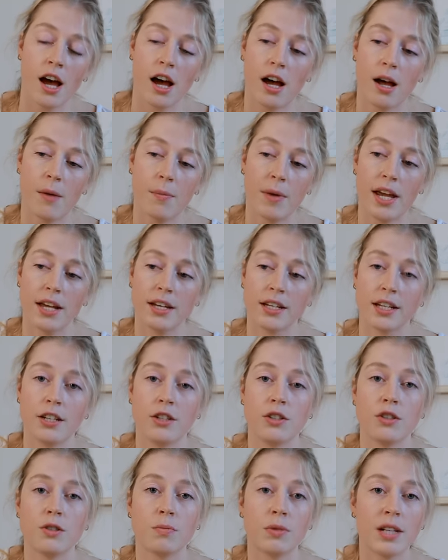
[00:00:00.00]
I had to get
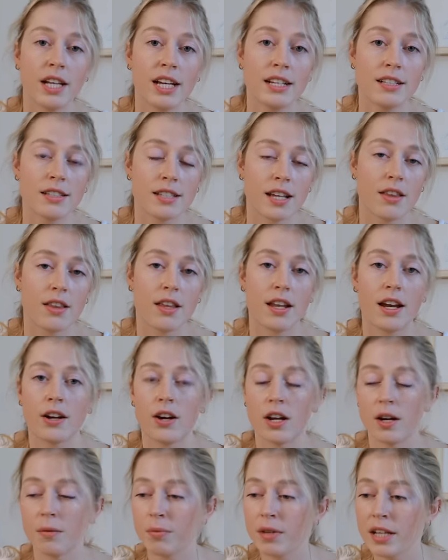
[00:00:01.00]
a new place, and then I
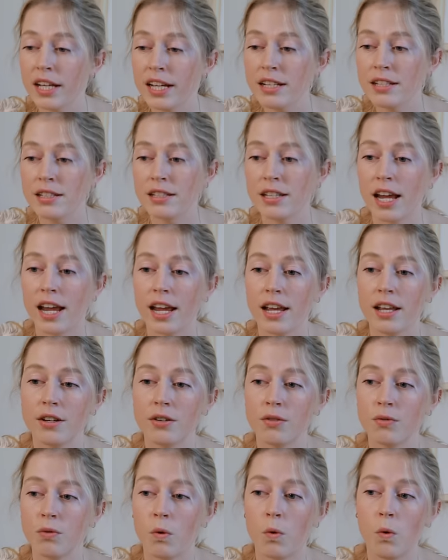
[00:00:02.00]
got a place
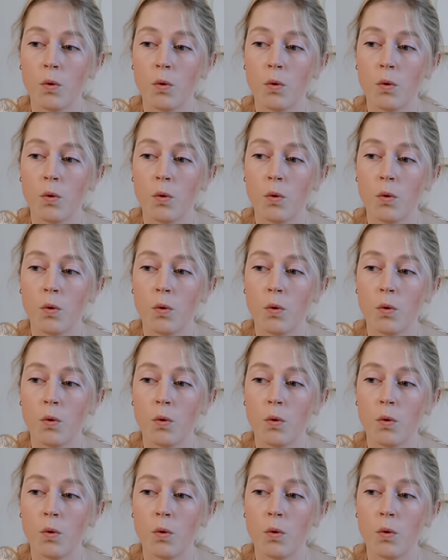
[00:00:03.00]
and